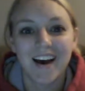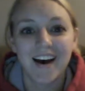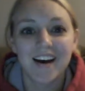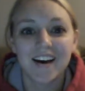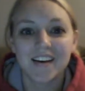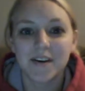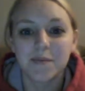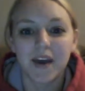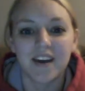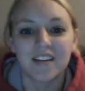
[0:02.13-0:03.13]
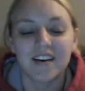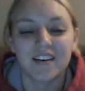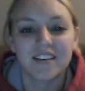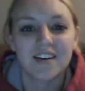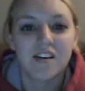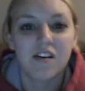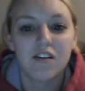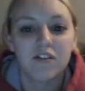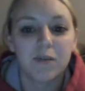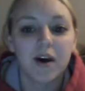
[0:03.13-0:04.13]
Hi, I'm Kayla.
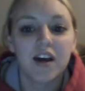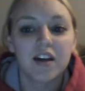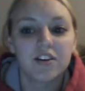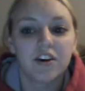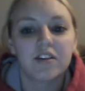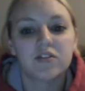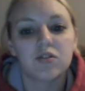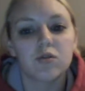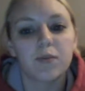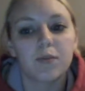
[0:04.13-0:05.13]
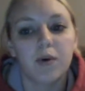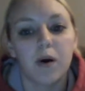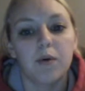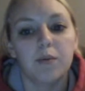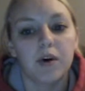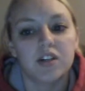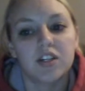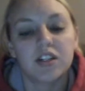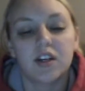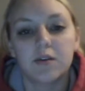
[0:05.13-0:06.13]
For my integrative social problem
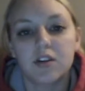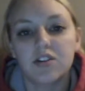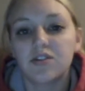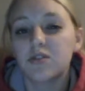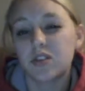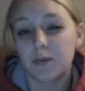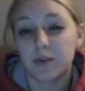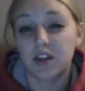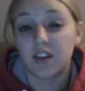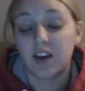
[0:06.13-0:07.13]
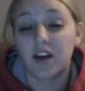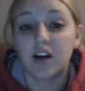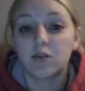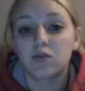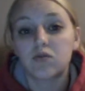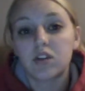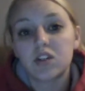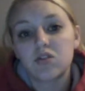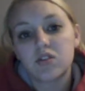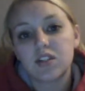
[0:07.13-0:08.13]
project, I wanted to do something that I was really
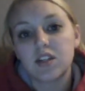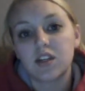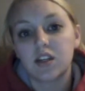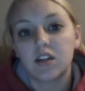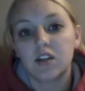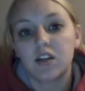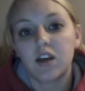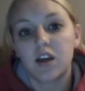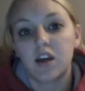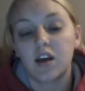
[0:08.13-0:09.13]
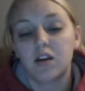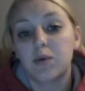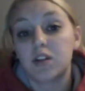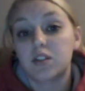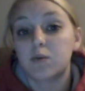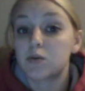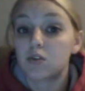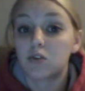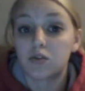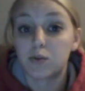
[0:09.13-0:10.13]
interested in and possibly was
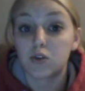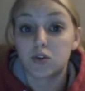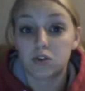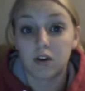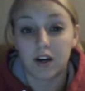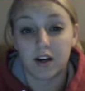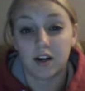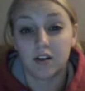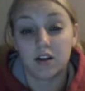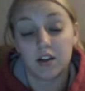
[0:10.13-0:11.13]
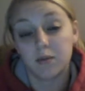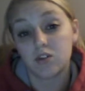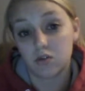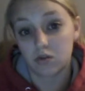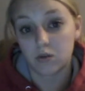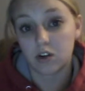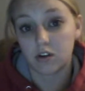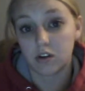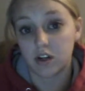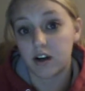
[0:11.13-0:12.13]
going to pursue in my social work
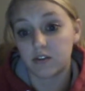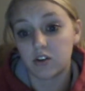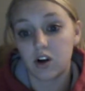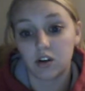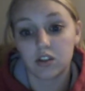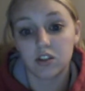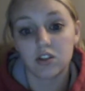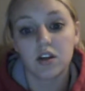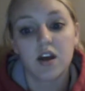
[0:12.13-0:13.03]
career after college.